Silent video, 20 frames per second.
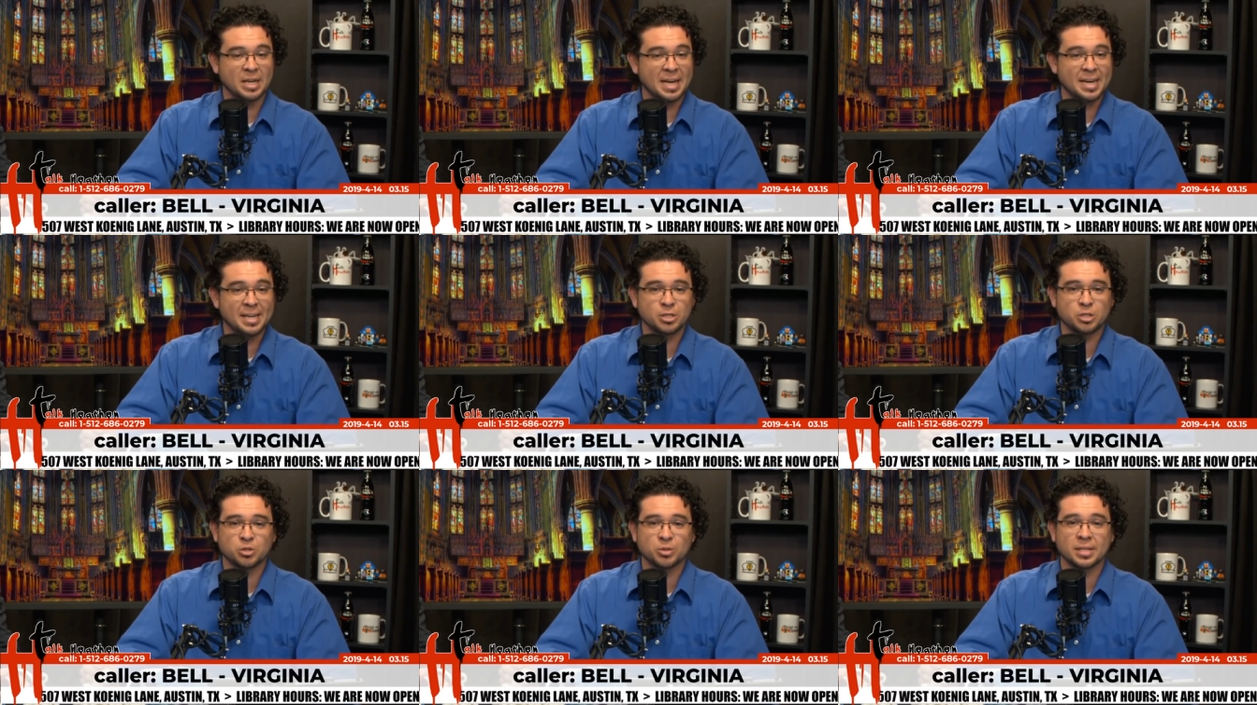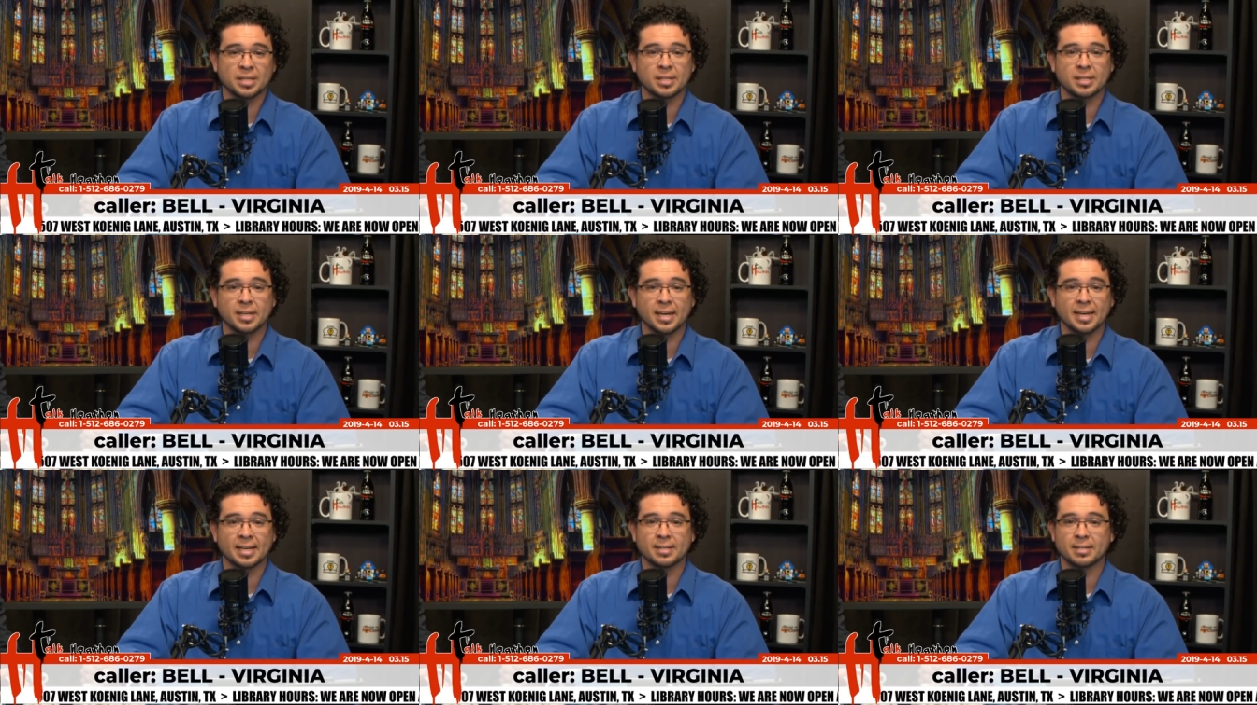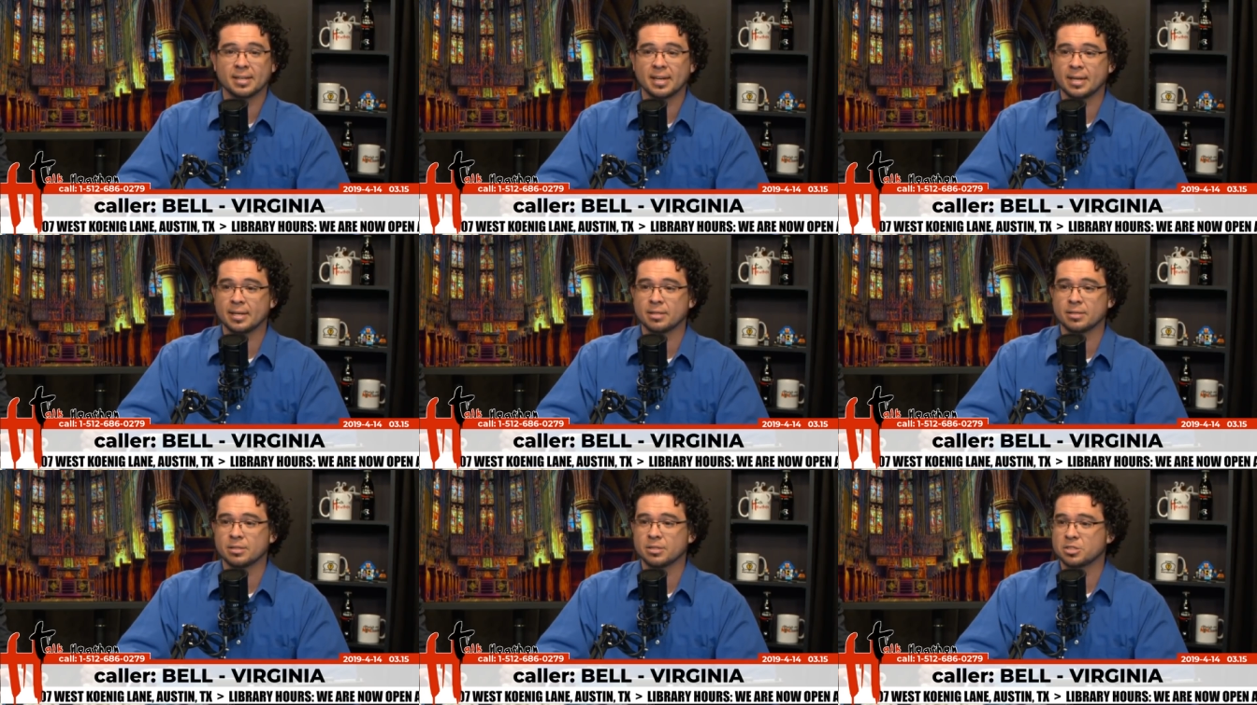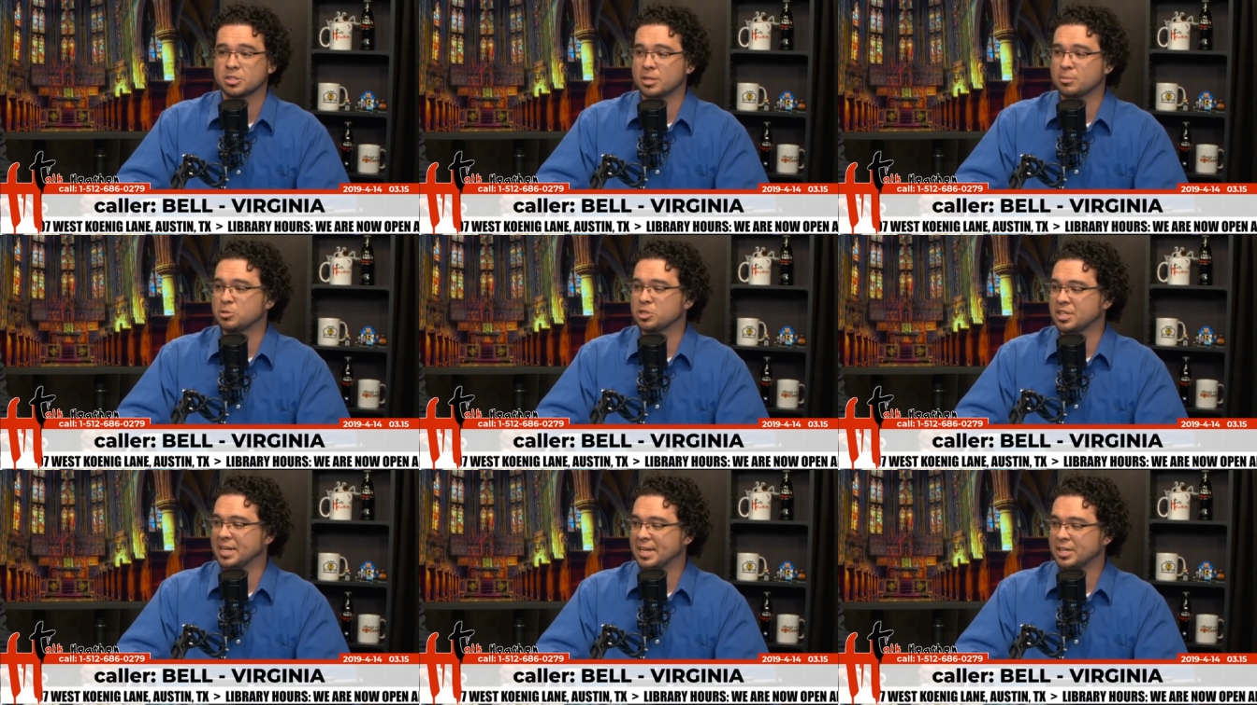hatred, and and the
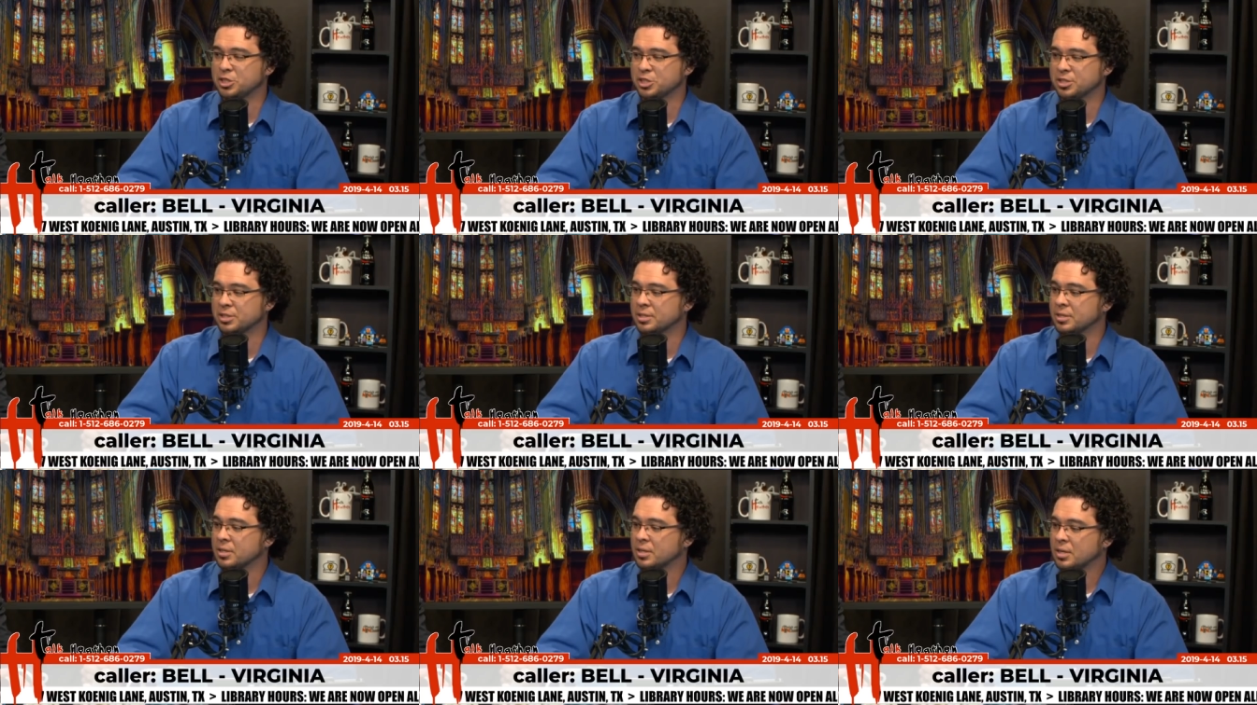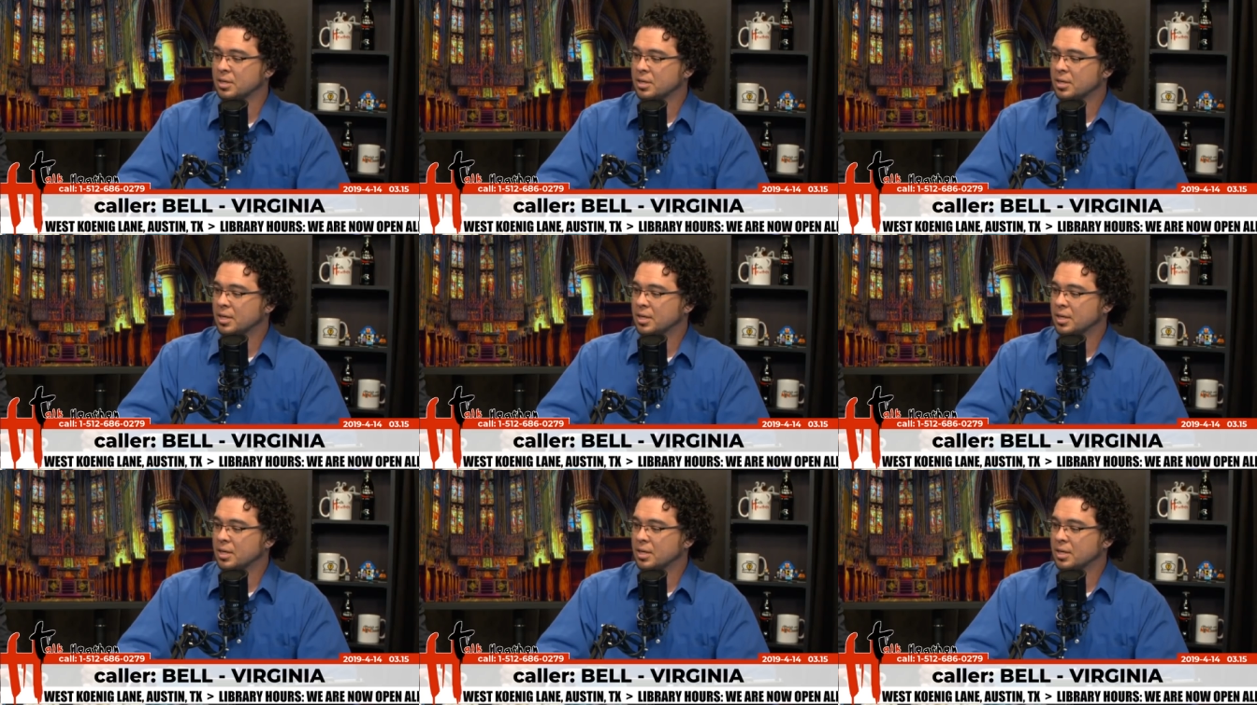subjugation